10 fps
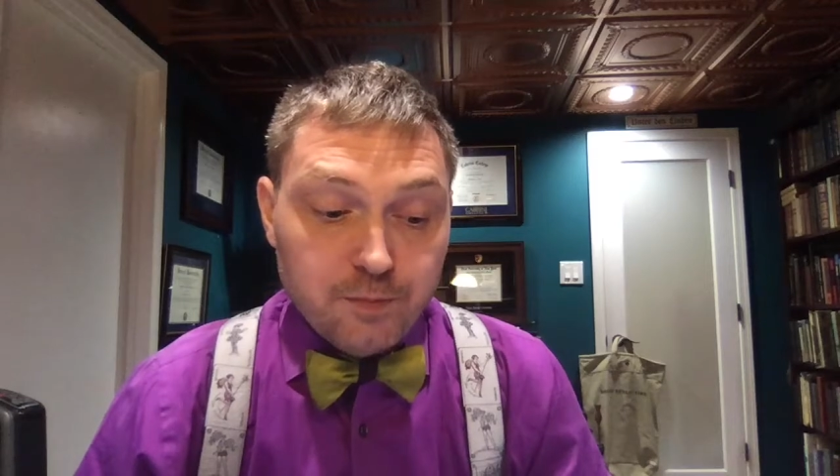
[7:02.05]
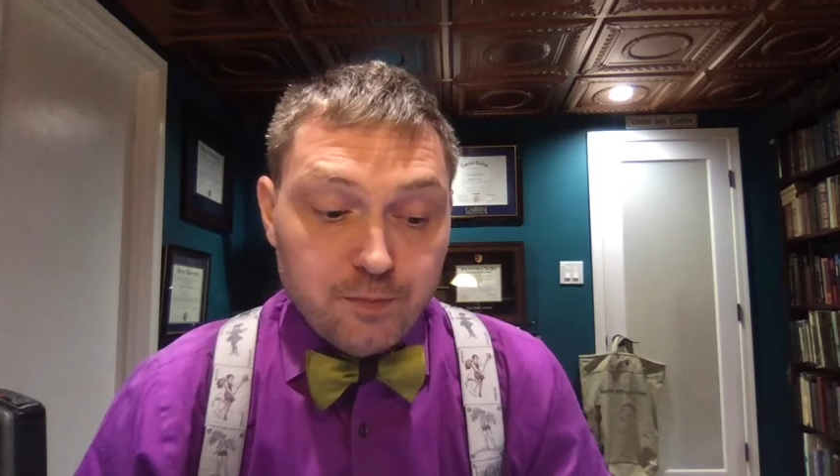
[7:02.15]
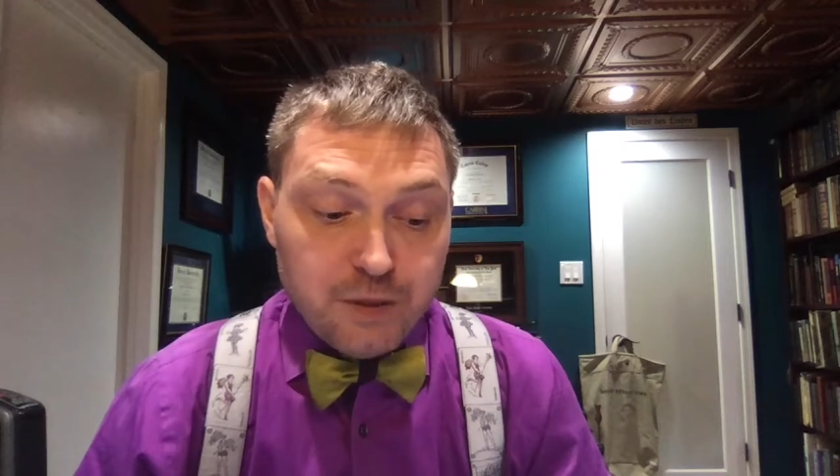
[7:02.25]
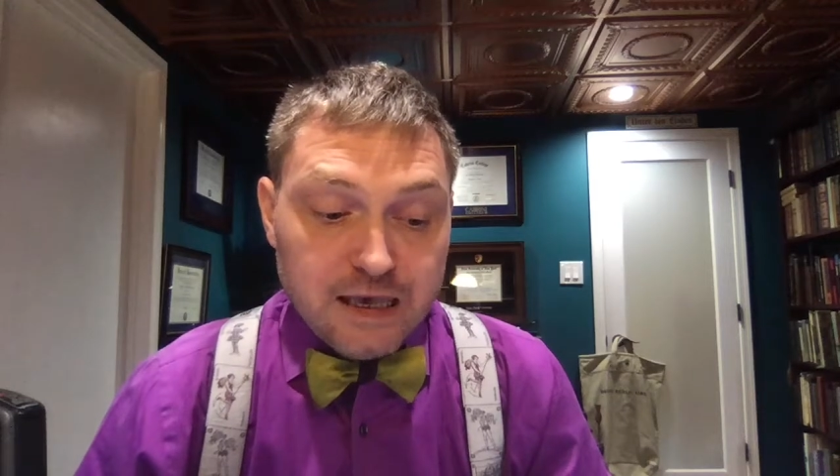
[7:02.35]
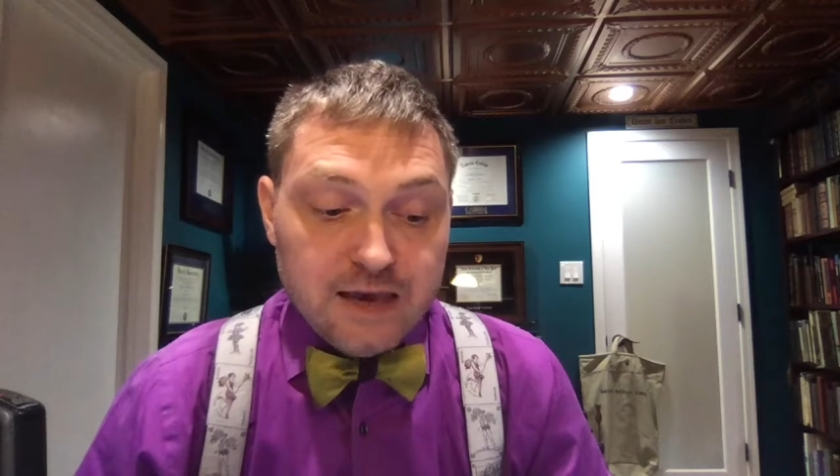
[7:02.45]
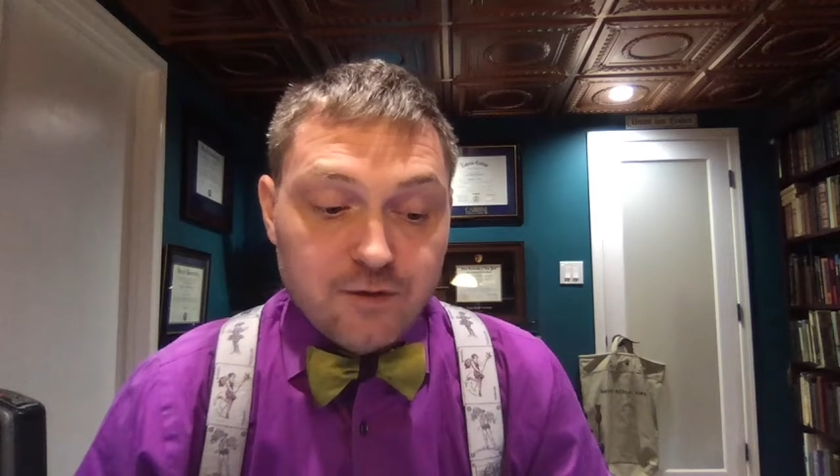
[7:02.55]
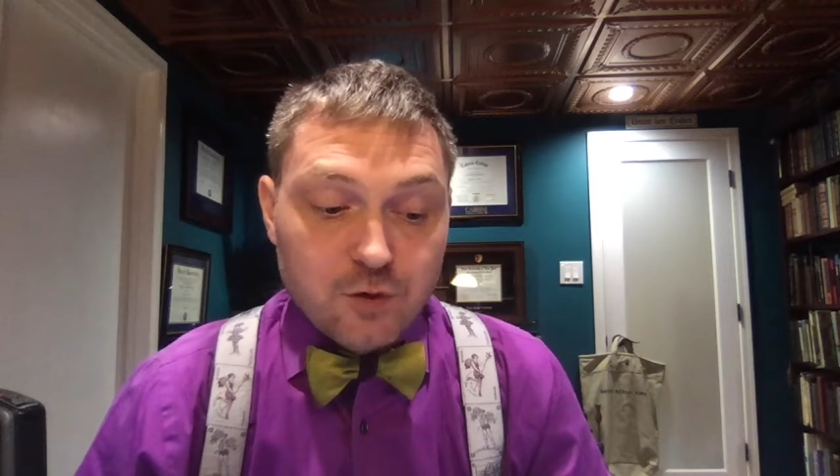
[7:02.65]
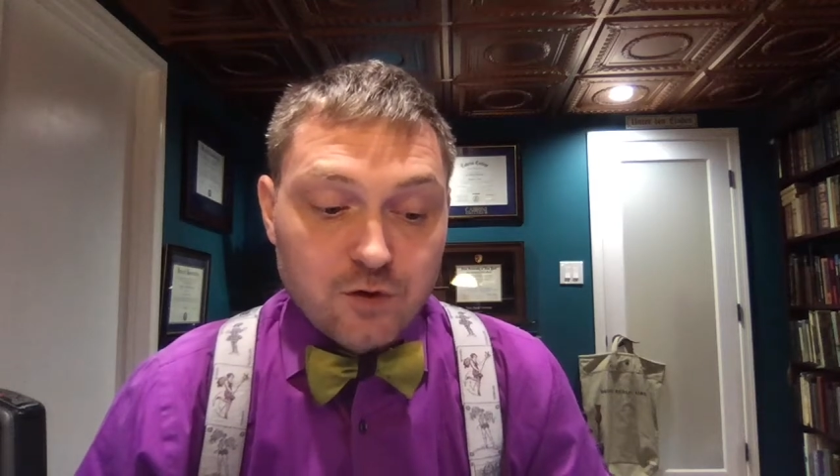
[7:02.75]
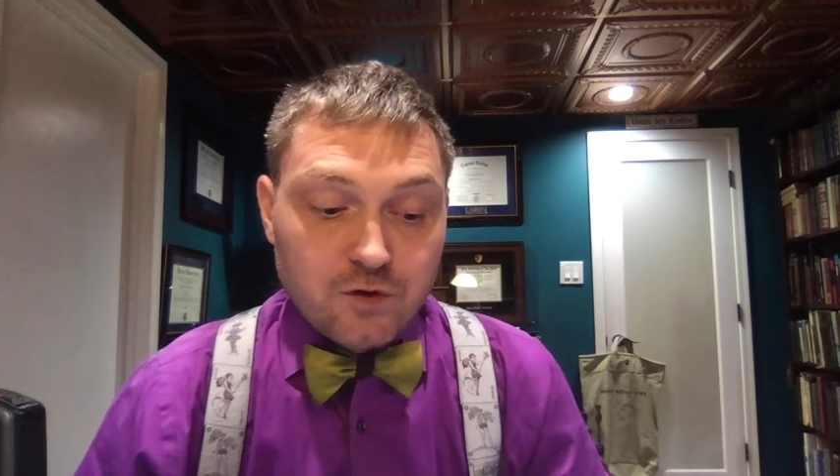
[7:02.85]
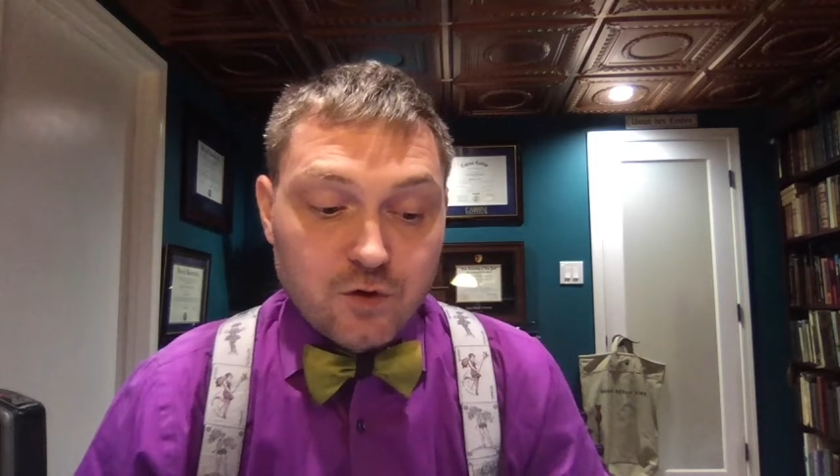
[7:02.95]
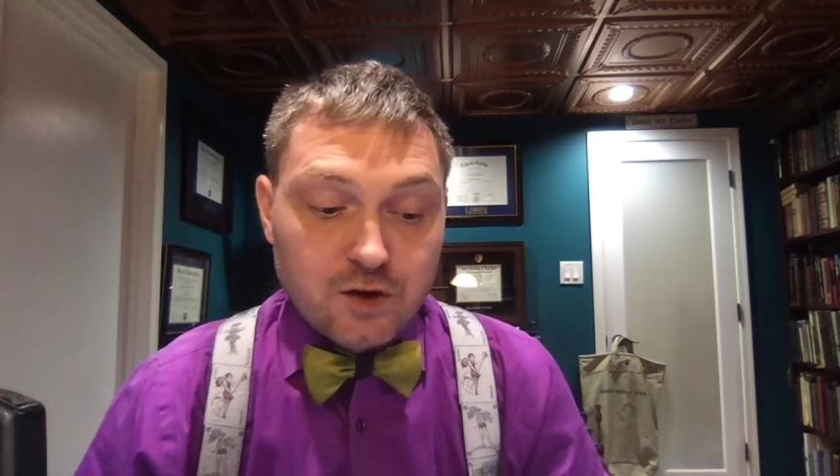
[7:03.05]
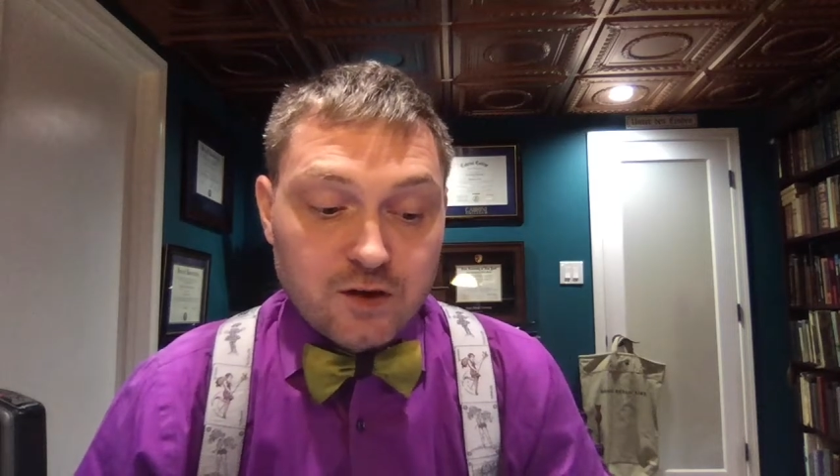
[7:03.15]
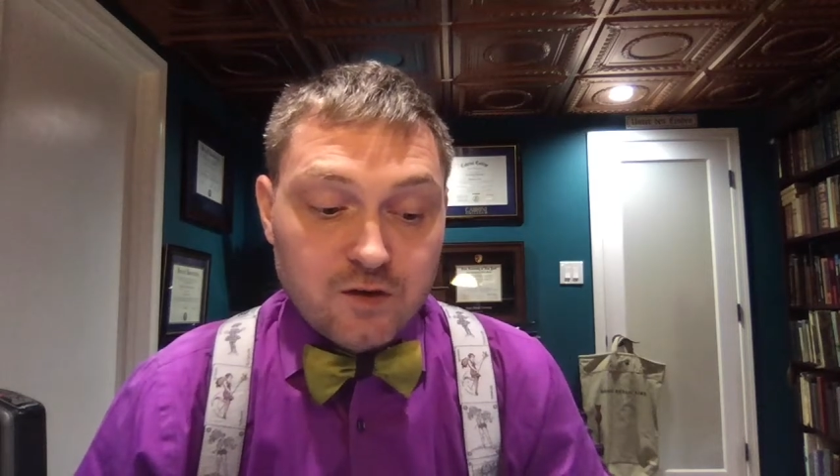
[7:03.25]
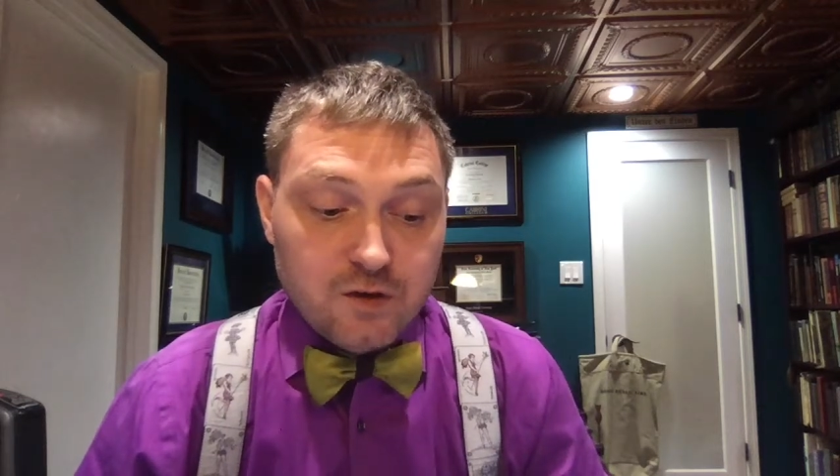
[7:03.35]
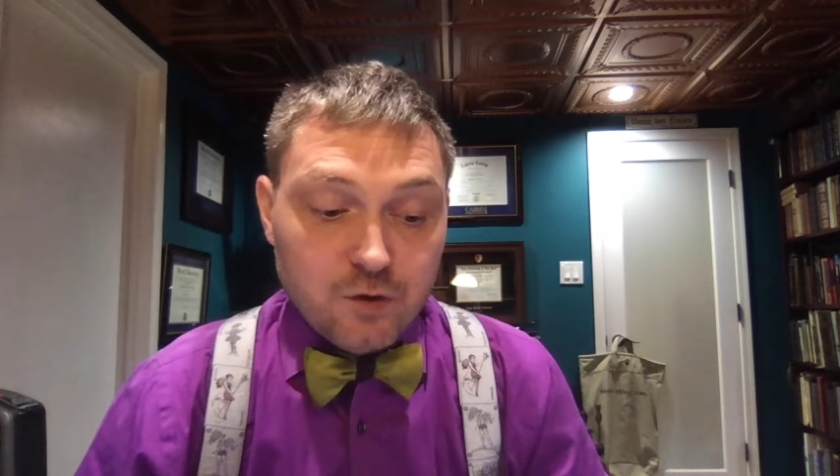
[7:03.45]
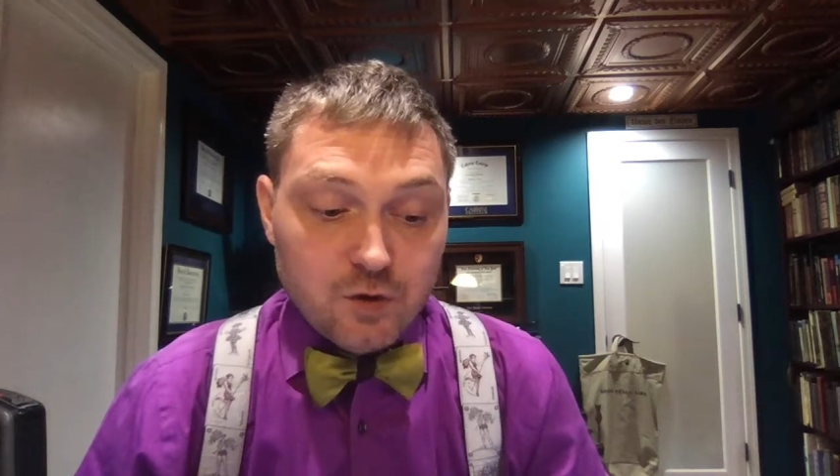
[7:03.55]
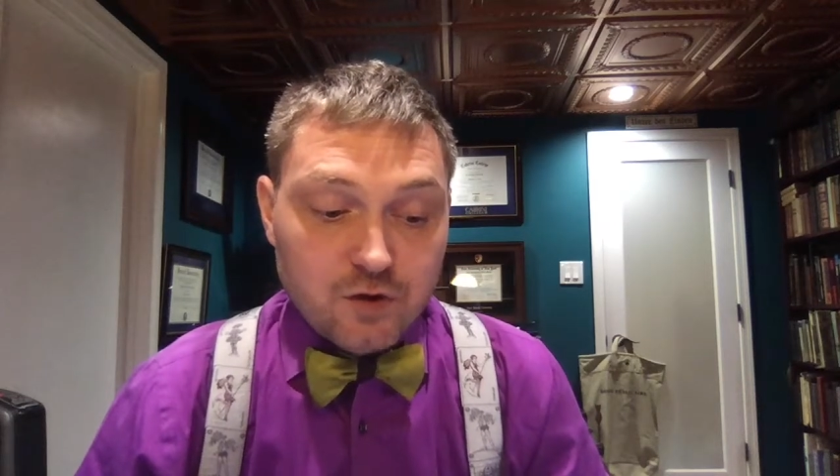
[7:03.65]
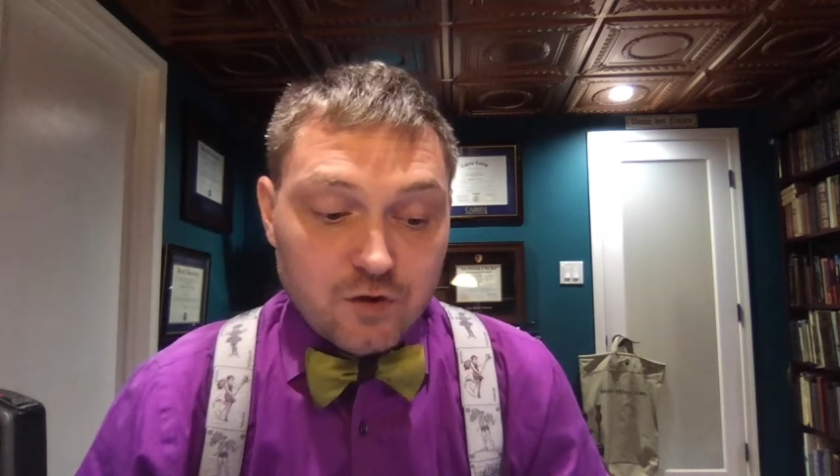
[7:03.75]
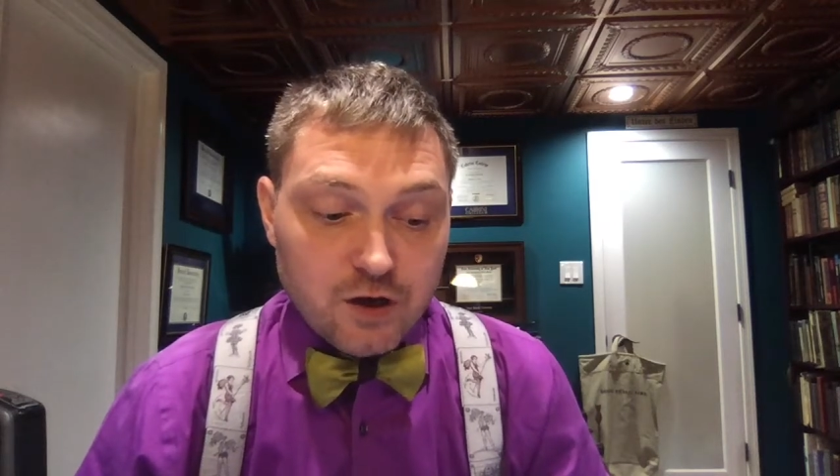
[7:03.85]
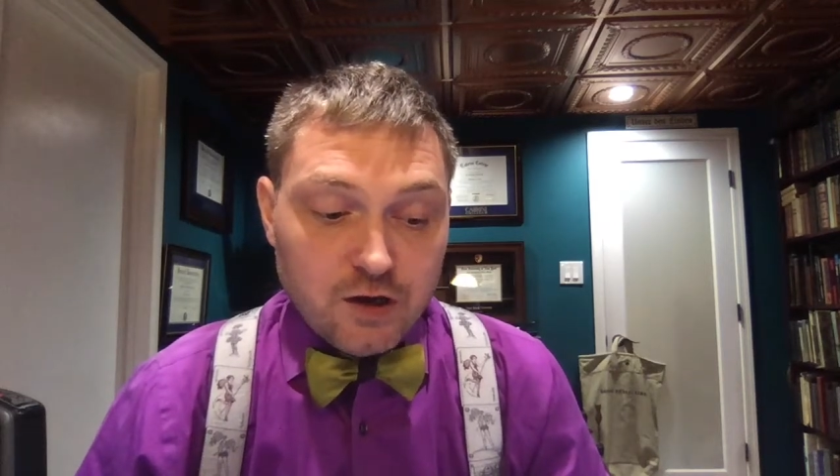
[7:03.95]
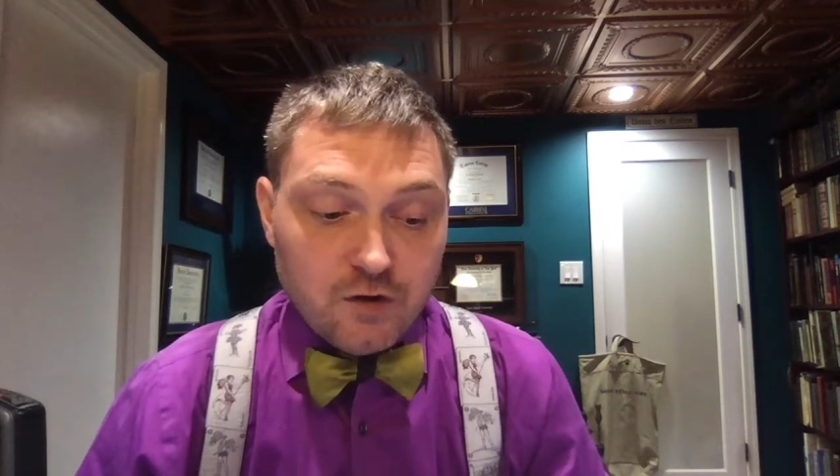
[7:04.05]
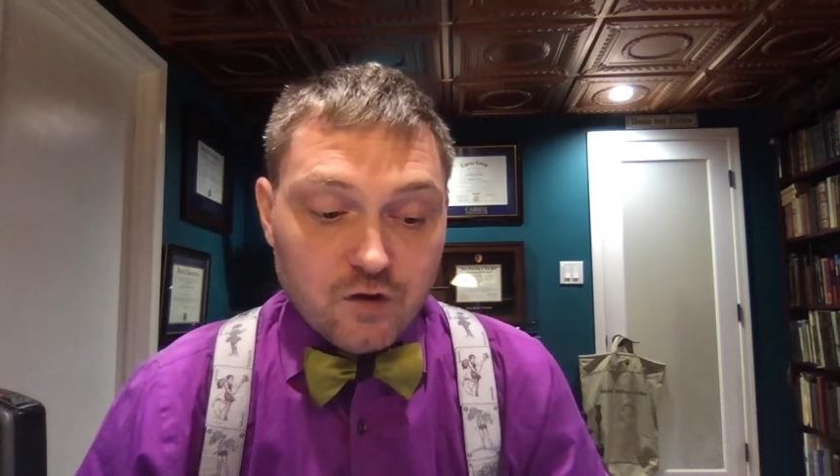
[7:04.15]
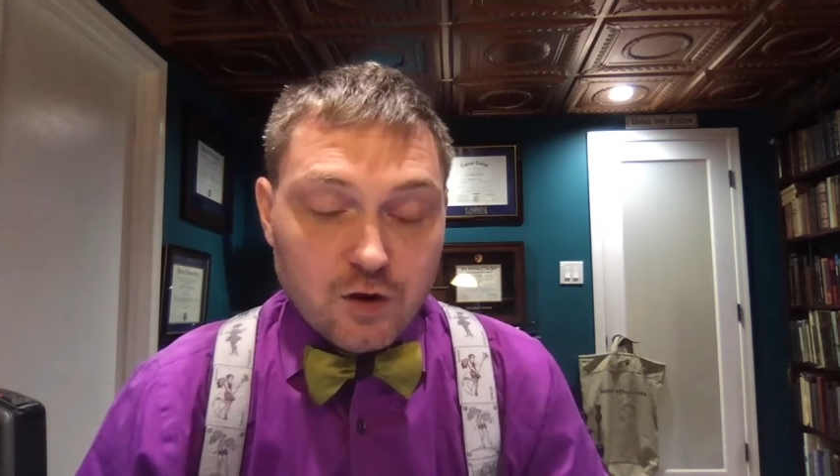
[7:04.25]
behavior is going to continue to change,